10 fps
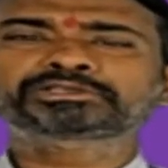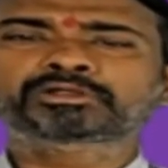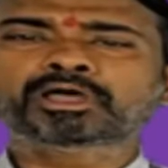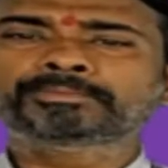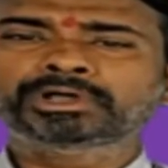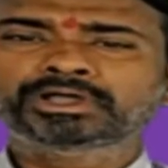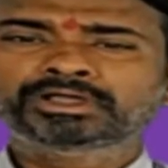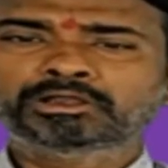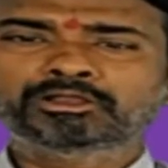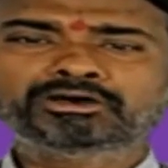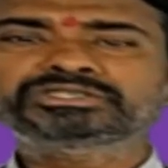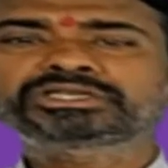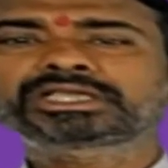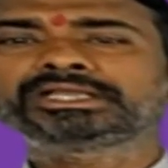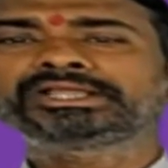of
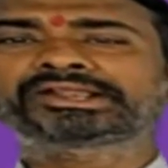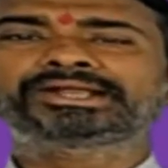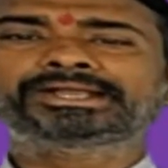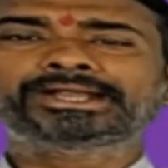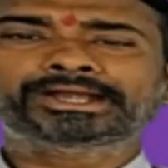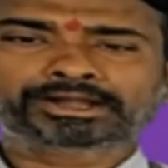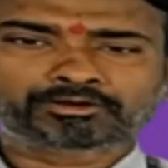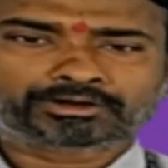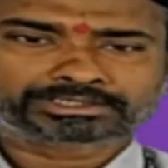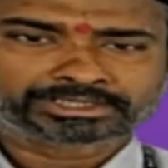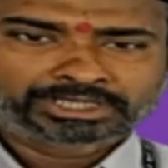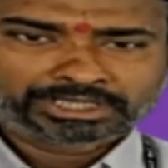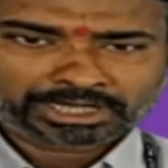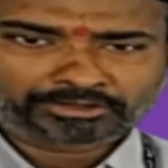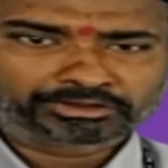logically related records.
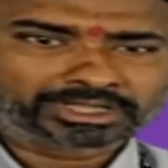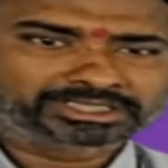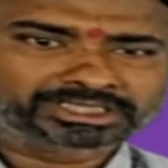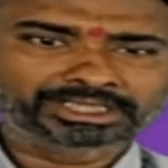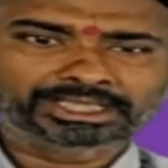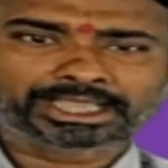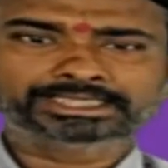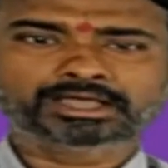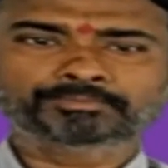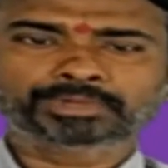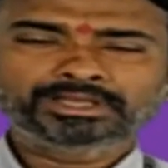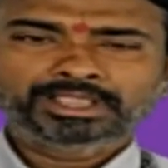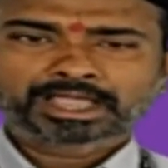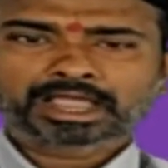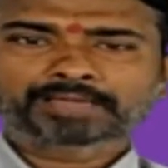Now you can see in the
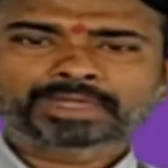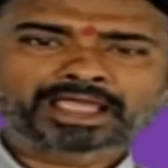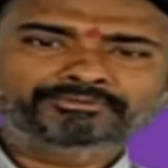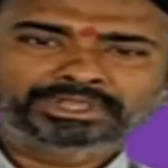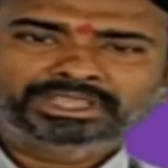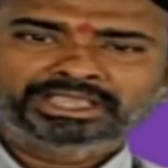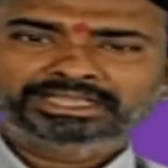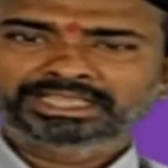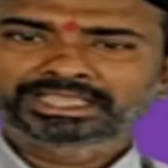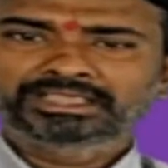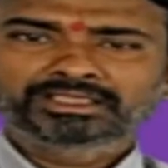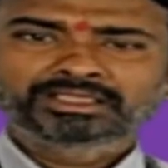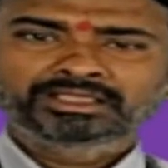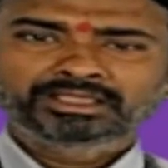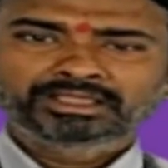example, I am having
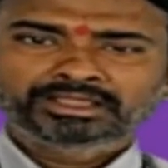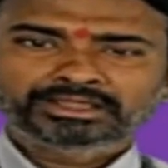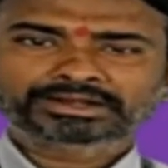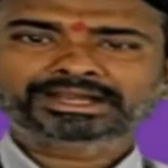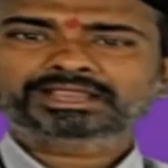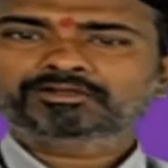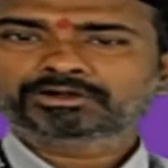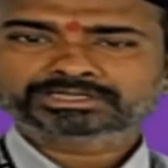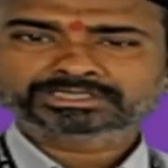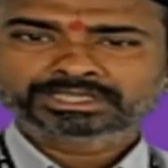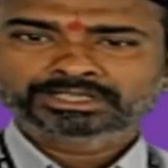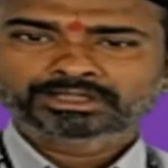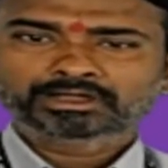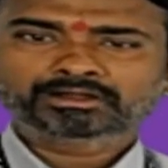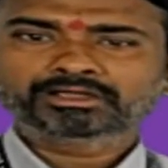the records
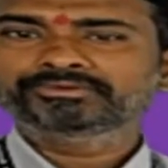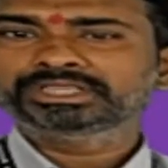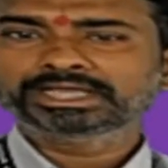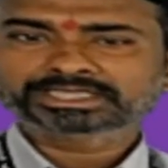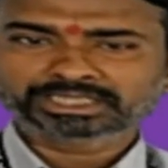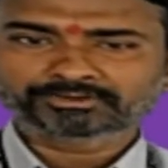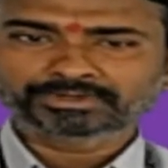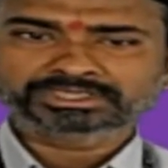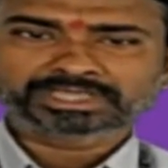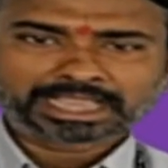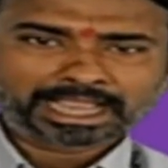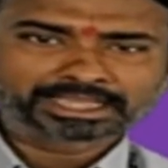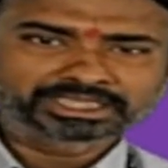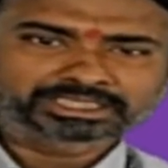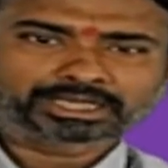along with their sequence,
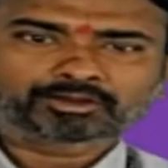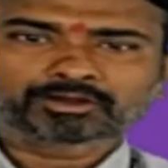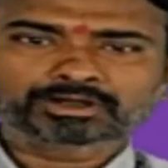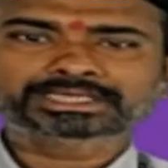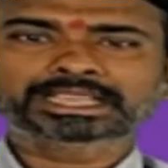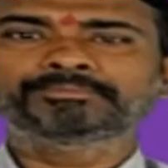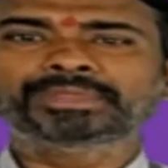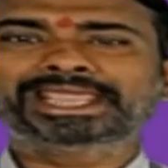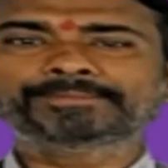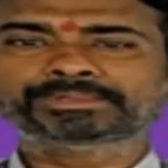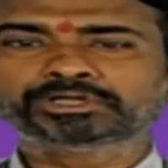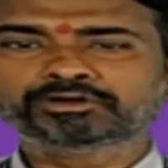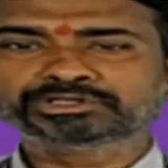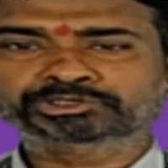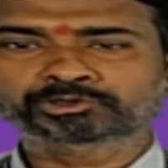and these records can be kept
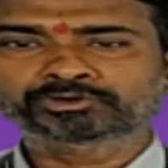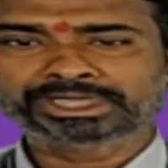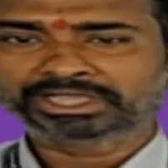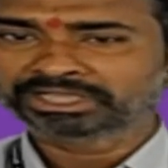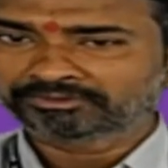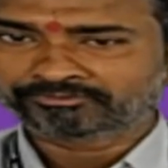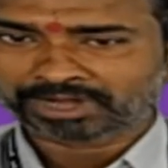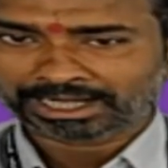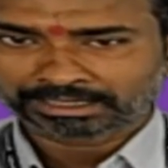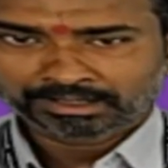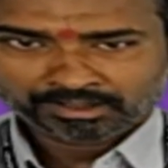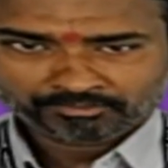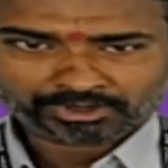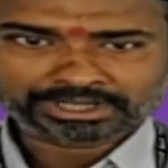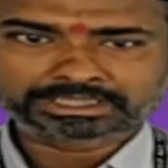or stored in the file.
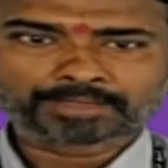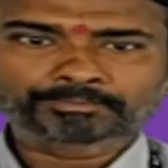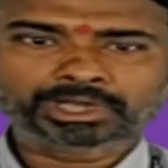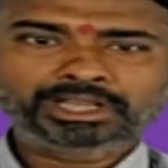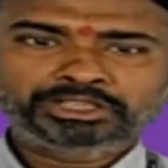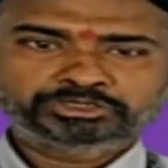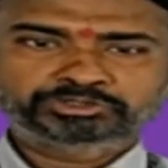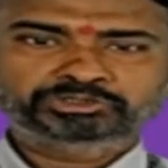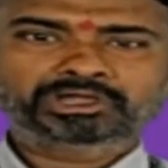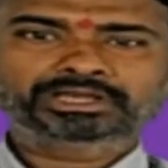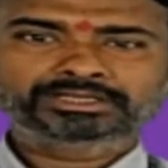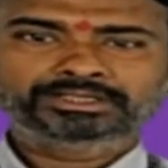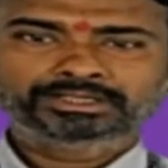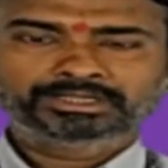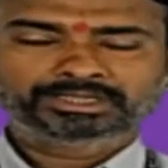For example,
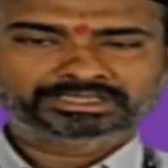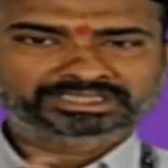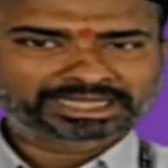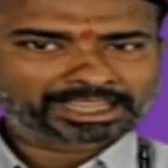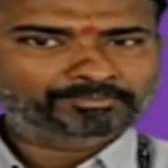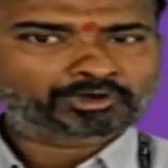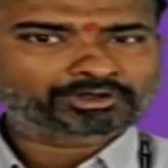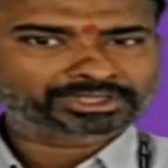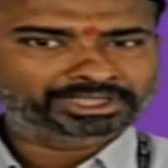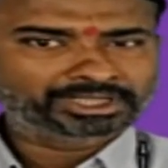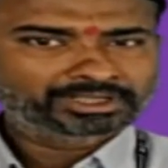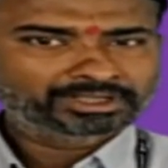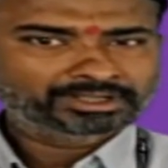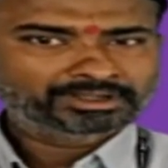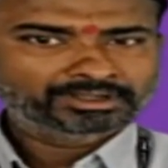John is the name for
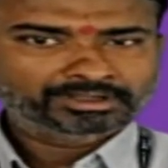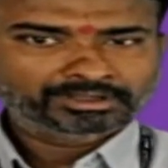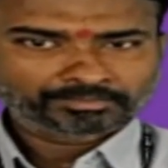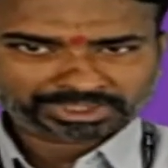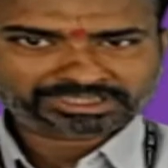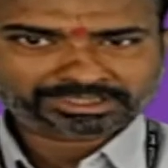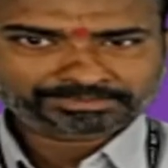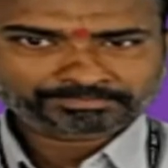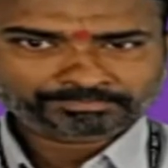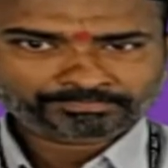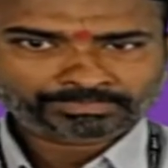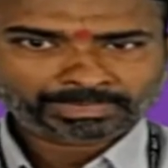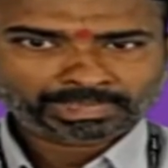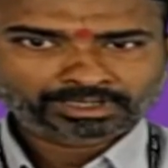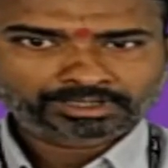the person.
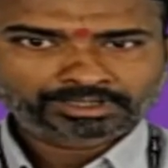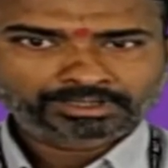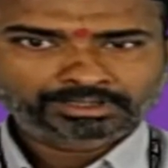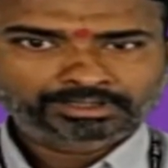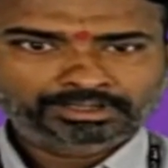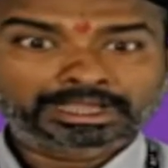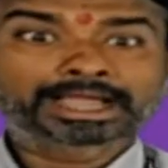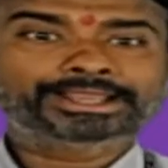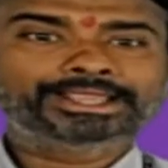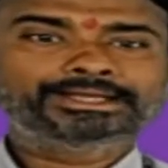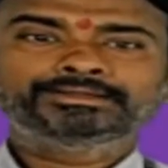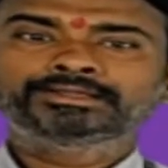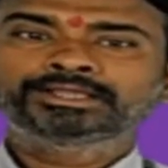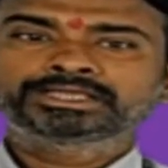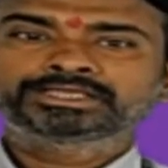
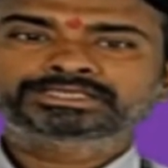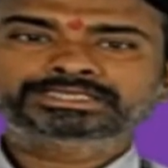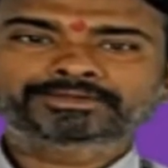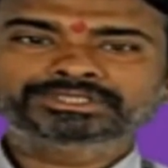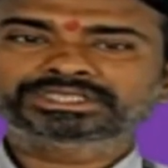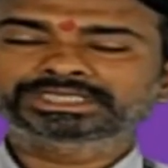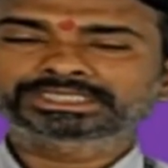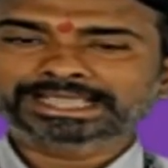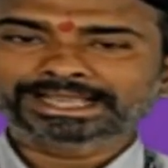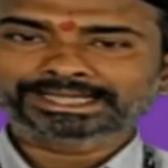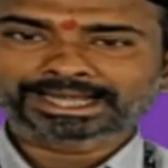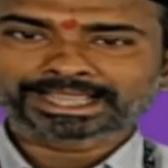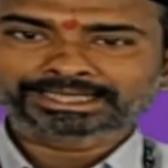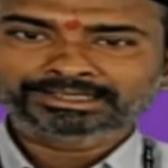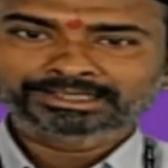Again,
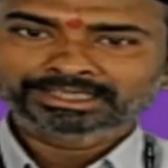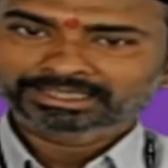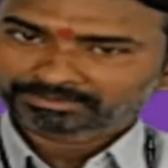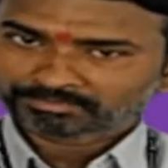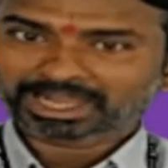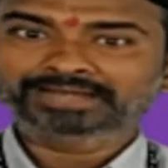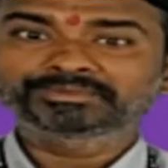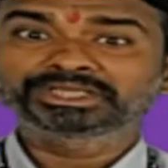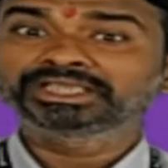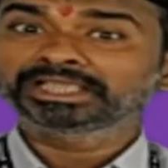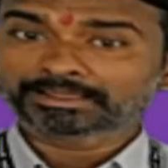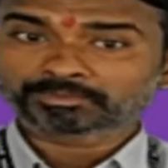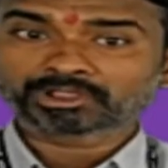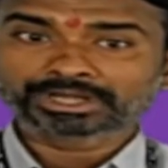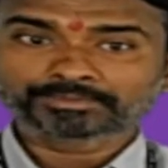7689 might be the
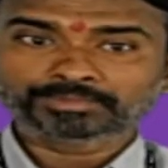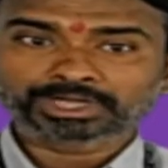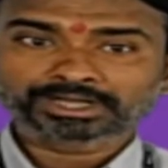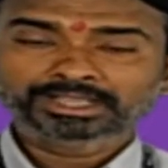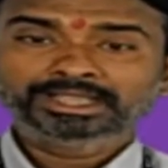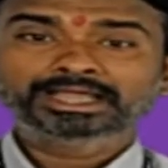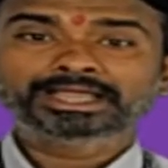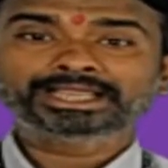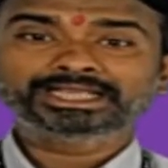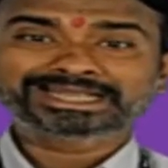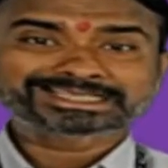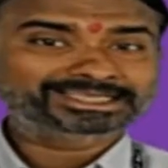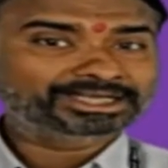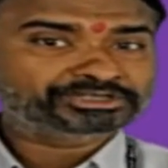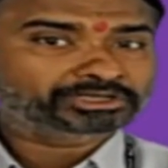employee number. Again,
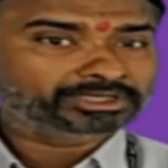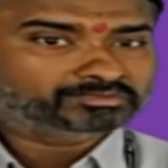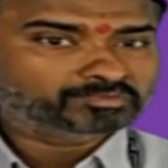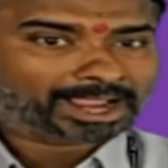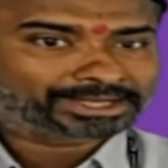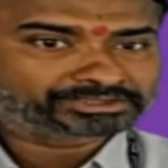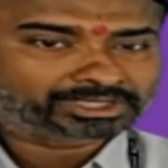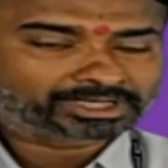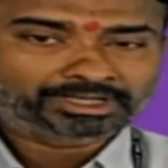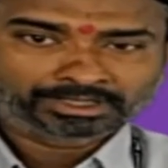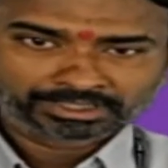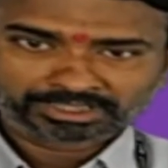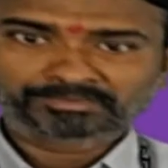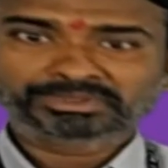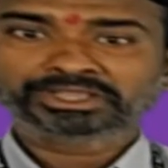designation is manager.
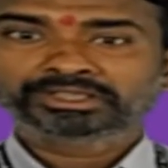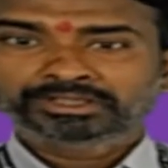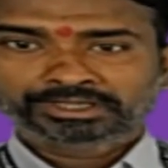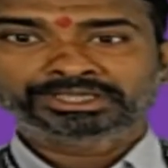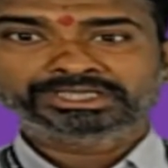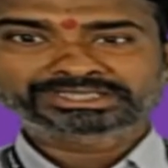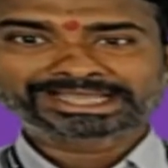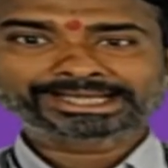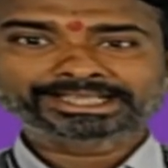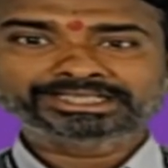He is getting the